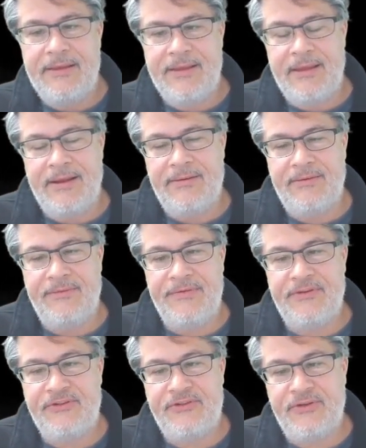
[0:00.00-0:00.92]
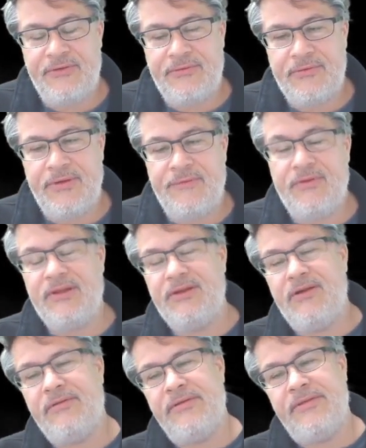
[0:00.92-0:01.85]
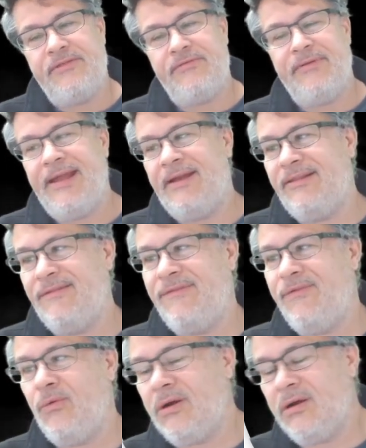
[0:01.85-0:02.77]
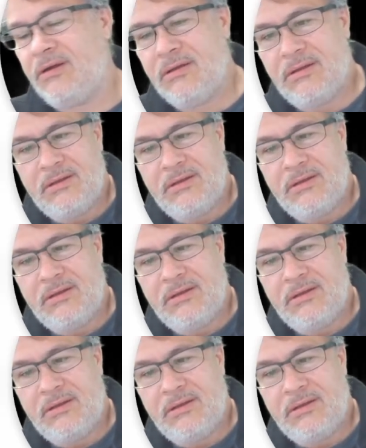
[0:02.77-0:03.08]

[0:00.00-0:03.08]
If you just don't, if you only know the three out of the four,